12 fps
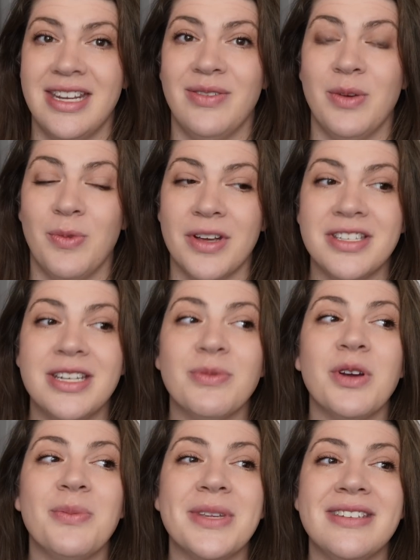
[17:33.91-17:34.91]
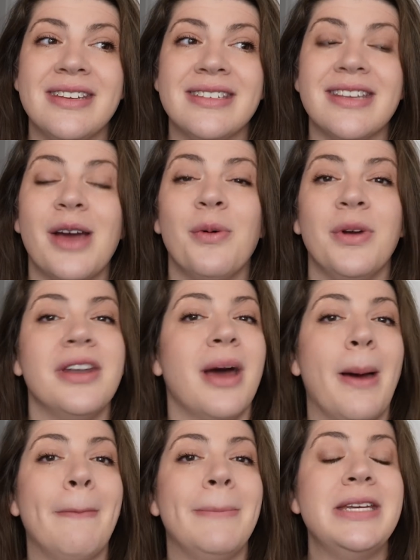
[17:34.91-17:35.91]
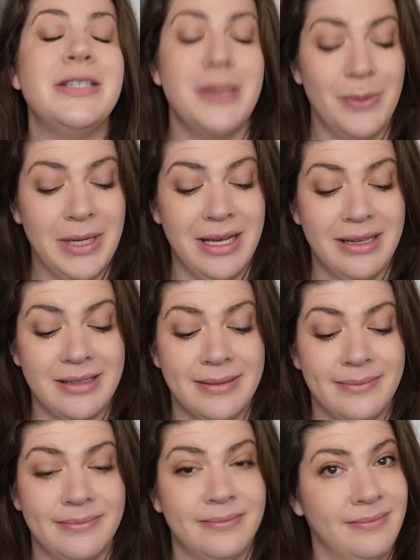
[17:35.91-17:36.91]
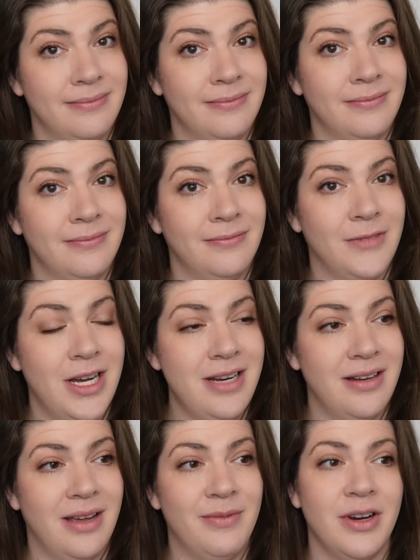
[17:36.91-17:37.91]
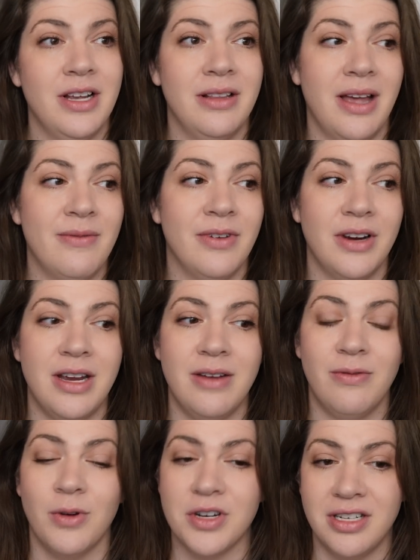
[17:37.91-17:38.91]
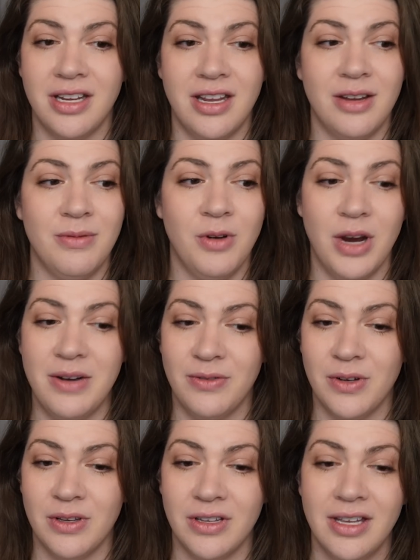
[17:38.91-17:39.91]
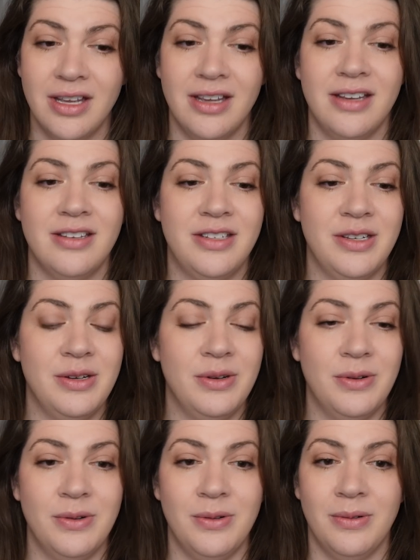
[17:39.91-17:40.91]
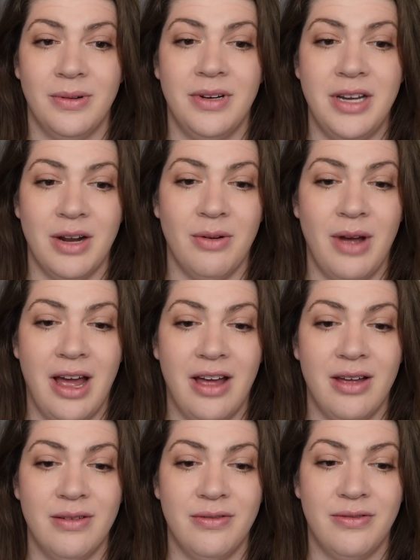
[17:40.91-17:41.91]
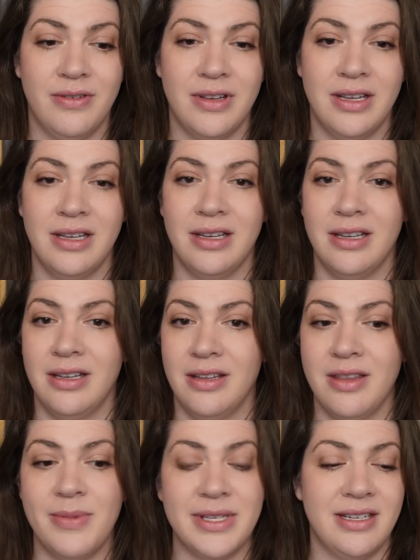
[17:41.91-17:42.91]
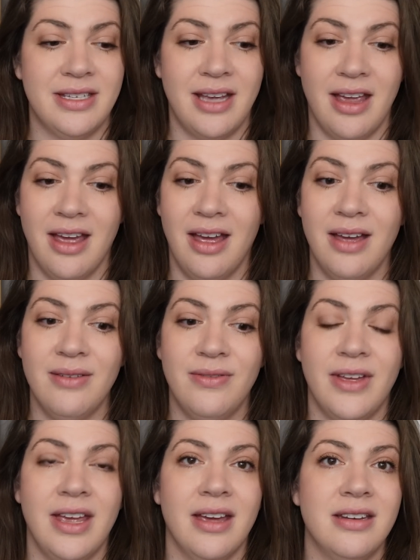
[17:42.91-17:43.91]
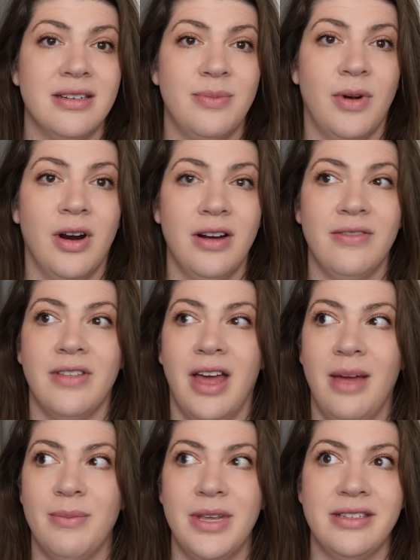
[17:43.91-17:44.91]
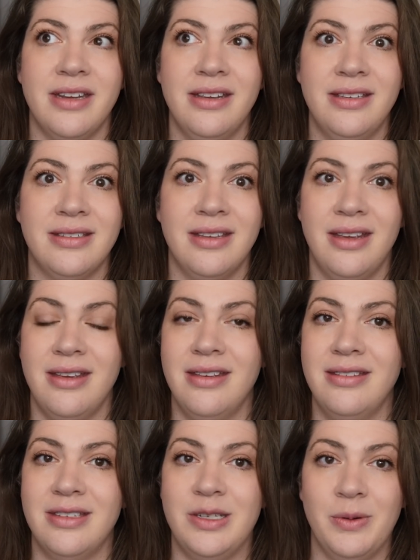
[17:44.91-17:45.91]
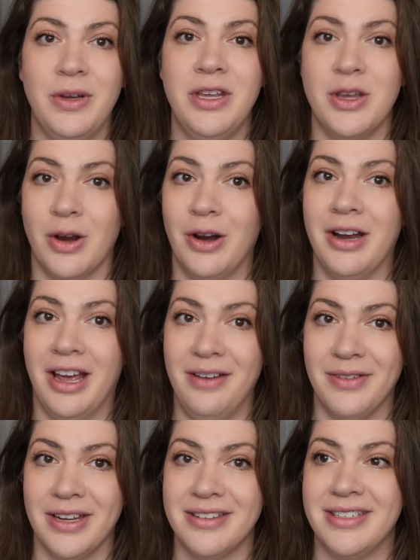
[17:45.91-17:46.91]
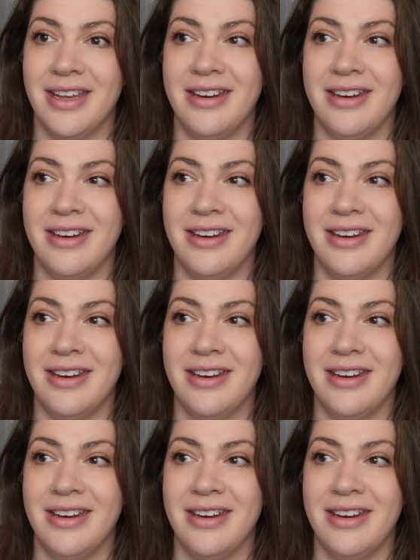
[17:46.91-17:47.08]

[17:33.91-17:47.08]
And if it wasn't a real business, I would not be doing it. Right? I'm very fortunate and grateful to, have the business I have. And part of that business is doing yarn advents.